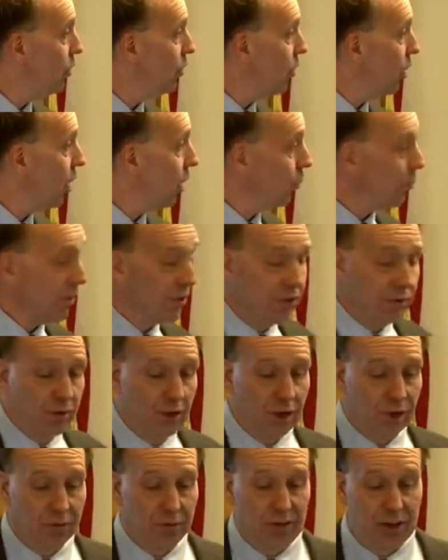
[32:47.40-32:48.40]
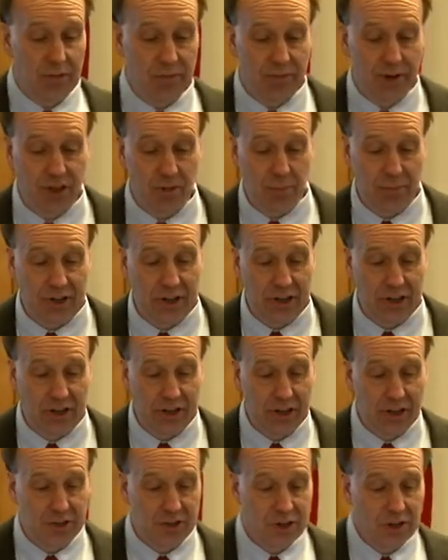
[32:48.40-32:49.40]
uh, uh, thin film
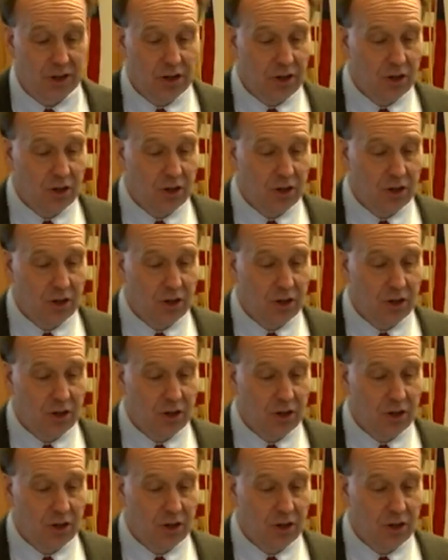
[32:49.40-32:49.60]
materials,